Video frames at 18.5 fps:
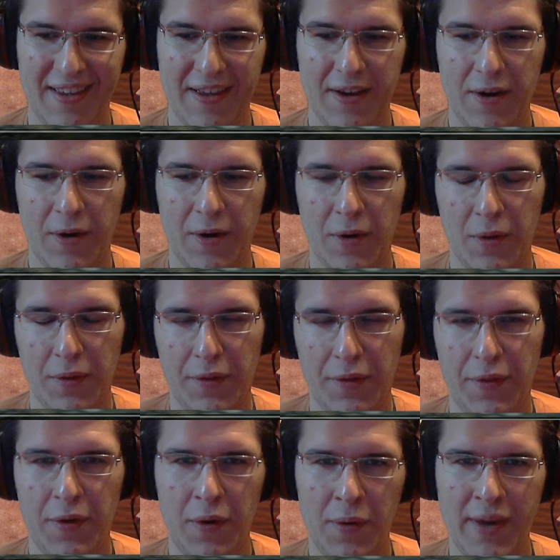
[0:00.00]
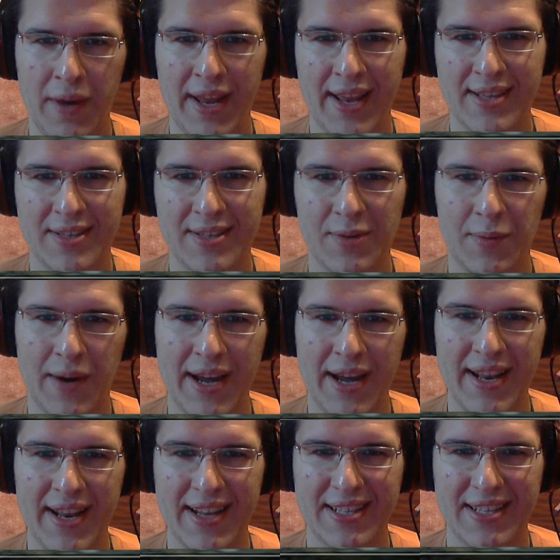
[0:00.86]
Although it is
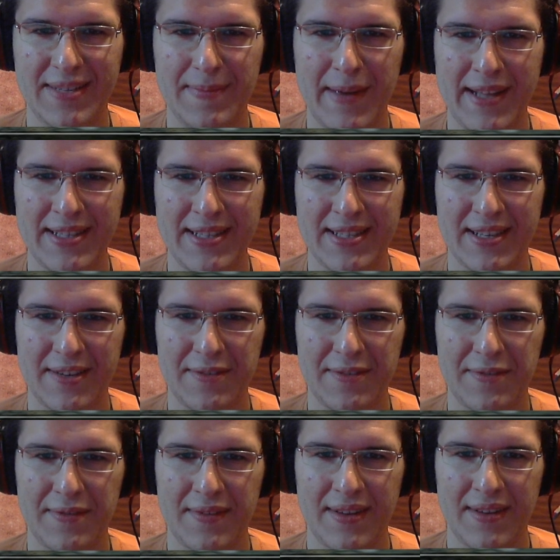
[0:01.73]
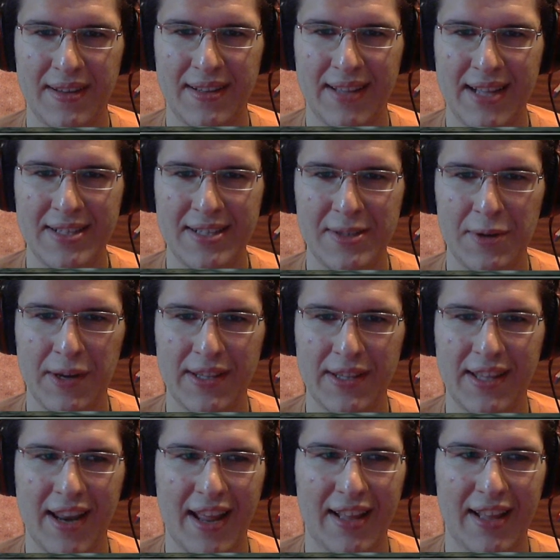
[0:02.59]
quite expensive, let's look
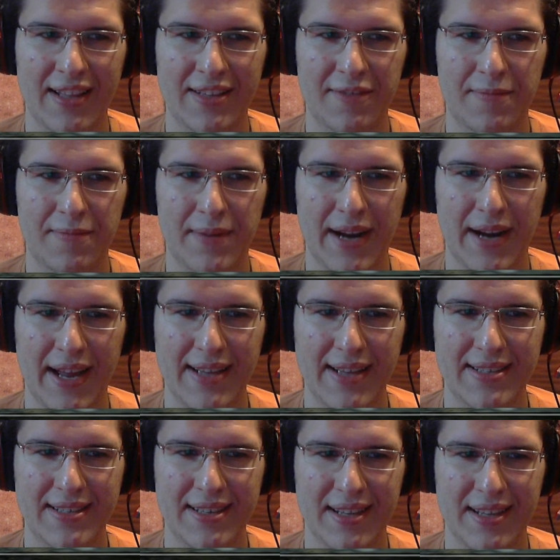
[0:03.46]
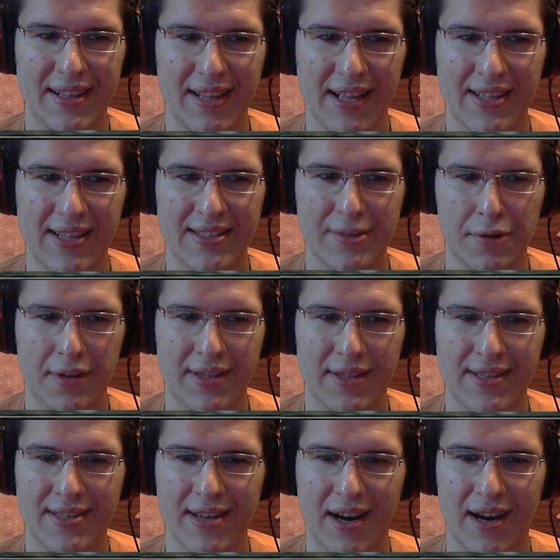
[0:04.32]
at the relative price. Let's look at
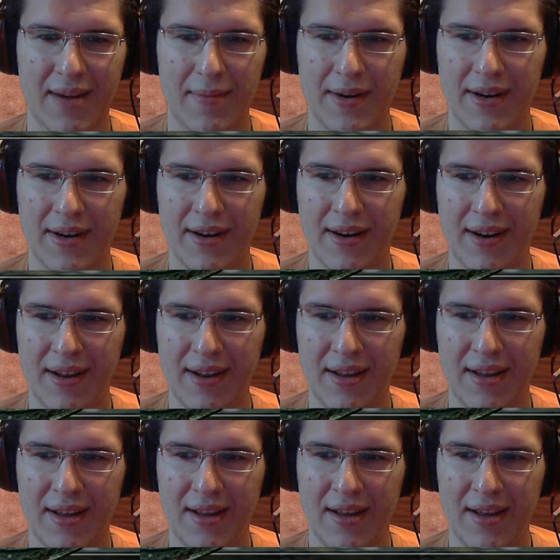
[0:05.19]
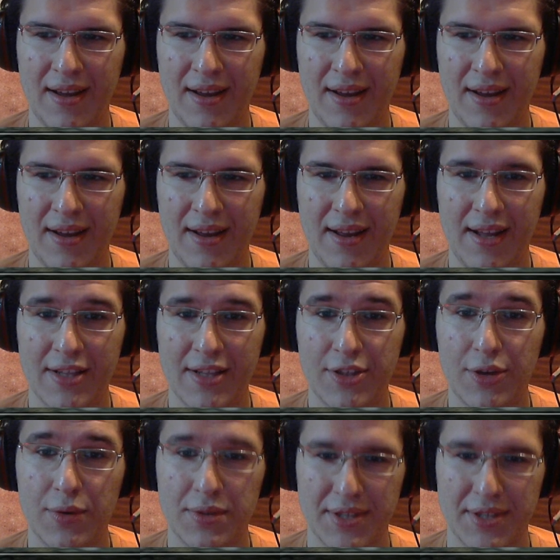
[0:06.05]
this armor.
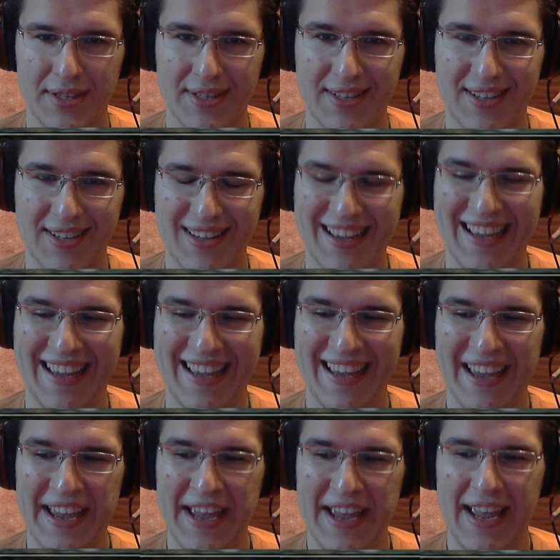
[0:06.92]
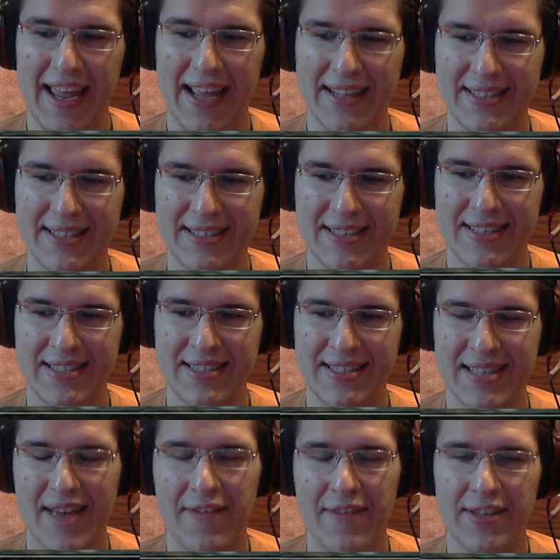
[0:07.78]
It's useless. It's
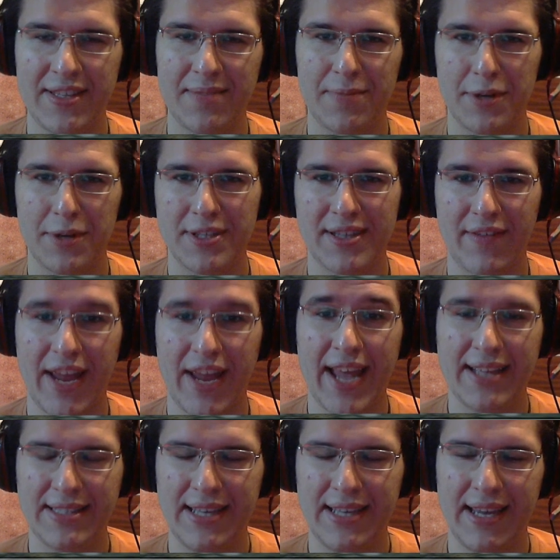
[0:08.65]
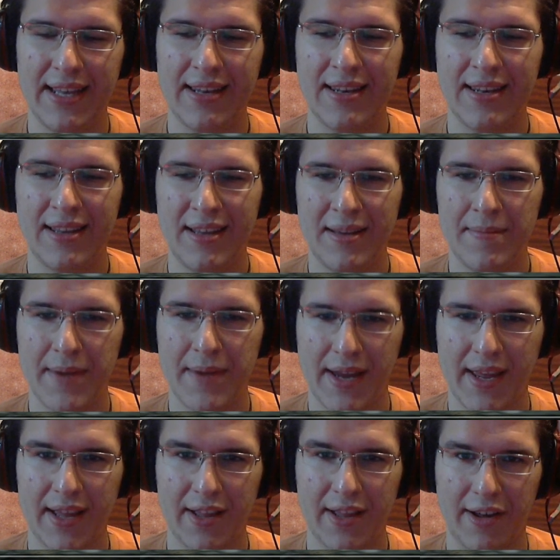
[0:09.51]
17.7, 18 per
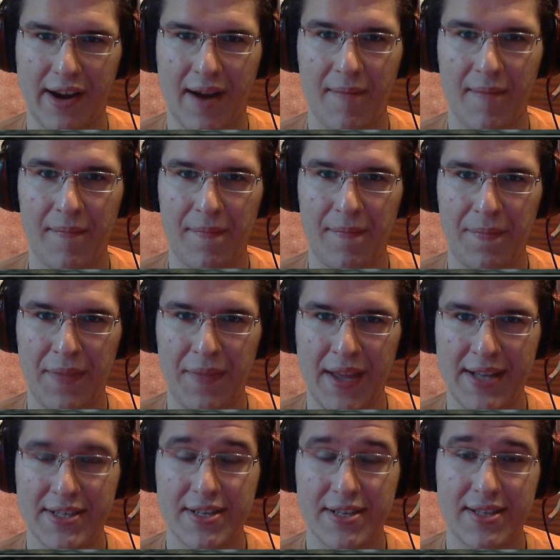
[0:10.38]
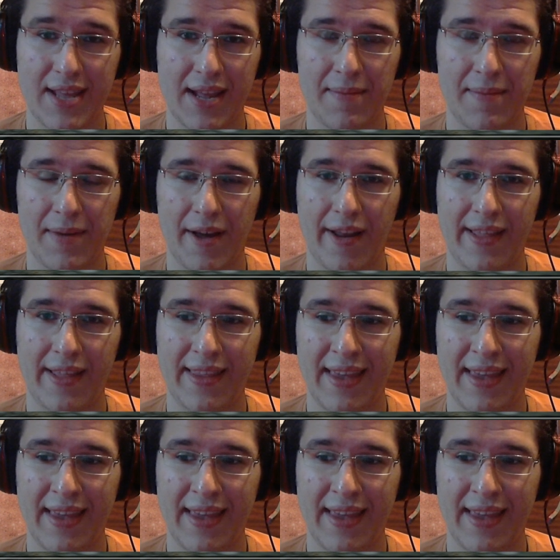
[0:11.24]
kilogram. Just think about it.